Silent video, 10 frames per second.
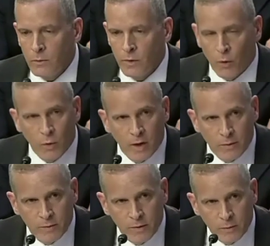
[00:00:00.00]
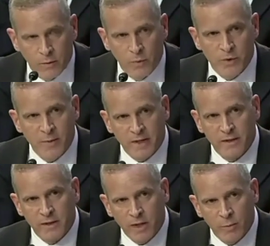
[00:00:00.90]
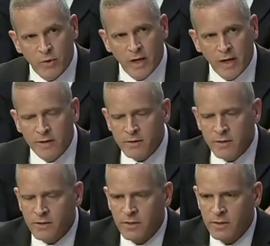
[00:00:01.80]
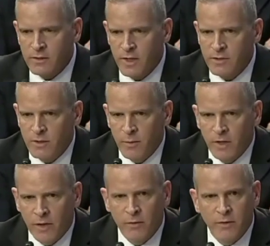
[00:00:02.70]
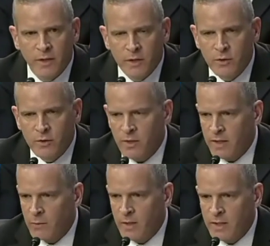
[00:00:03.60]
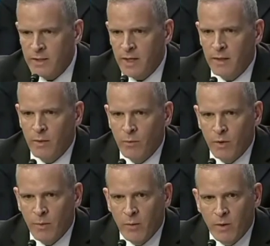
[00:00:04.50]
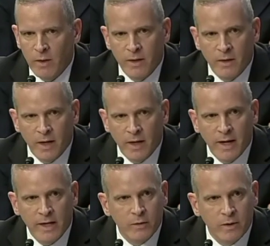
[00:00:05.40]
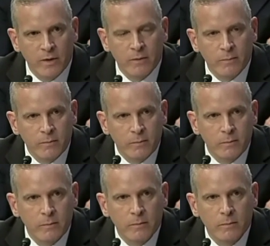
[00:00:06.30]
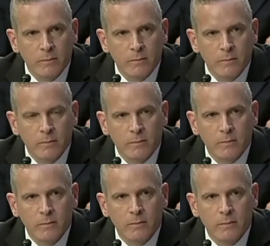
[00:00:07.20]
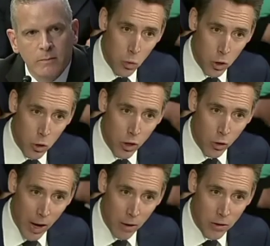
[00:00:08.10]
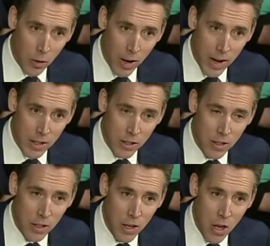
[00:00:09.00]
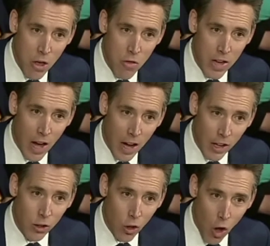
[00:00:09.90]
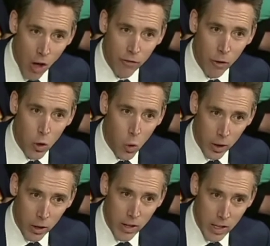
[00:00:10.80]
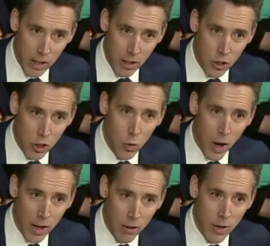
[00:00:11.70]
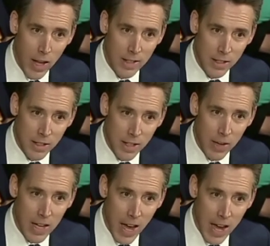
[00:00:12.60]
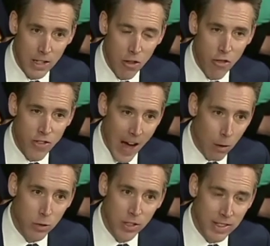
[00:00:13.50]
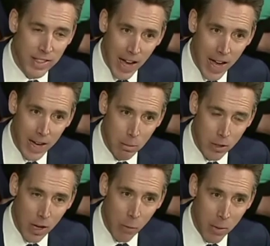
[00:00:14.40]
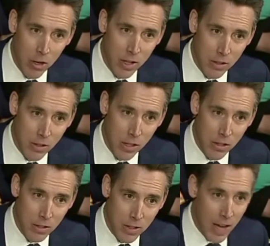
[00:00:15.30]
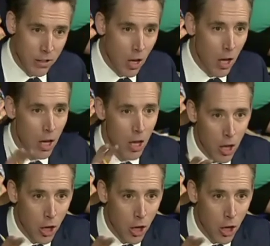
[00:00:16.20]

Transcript: There, the, with respect to the compliance incidents, yes, some of the other things you cited, we can take them one by one. They are not. Compliance, you, you would characterize the unlawful querying 278,000 times of American citizens as